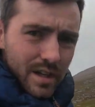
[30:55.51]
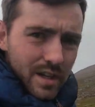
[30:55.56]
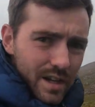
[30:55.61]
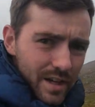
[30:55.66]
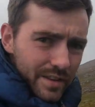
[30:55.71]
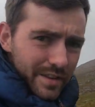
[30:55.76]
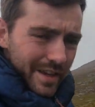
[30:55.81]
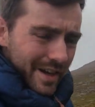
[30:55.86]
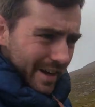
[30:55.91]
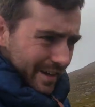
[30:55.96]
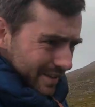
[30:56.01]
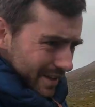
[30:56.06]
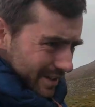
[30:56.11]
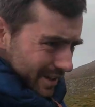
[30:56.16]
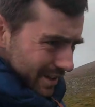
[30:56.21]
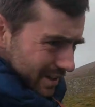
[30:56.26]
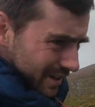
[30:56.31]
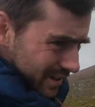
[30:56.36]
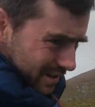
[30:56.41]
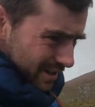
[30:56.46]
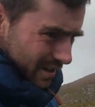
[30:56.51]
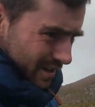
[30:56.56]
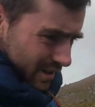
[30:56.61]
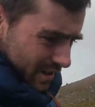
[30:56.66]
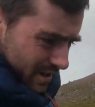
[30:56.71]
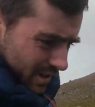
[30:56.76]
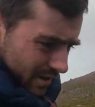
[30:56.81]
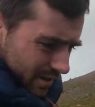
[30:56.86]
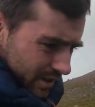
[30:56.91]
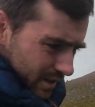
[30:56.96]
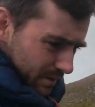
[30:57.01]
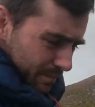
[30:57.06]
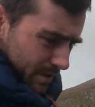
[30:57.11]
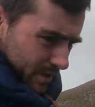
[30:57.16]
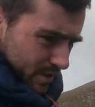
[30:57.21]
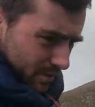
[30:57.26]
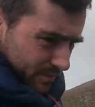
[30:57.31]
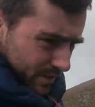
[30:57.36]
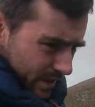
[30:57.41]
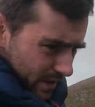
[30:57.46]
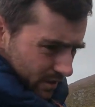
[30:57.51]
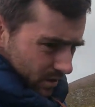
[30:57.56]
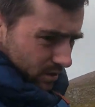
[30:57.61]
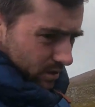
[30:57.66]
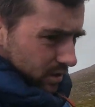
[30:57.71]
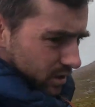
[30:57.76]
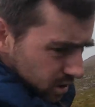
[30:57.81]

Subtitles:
and then I'm going to make some dinner.